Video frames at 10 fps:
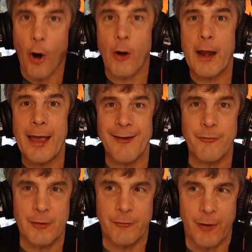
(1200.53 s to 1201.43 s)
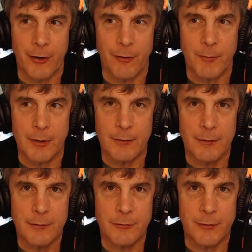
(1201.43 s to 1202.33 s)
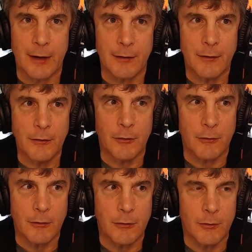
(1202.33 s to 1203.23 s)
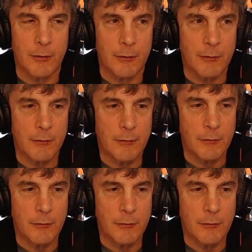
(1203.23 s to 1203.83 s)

RF environment so that you're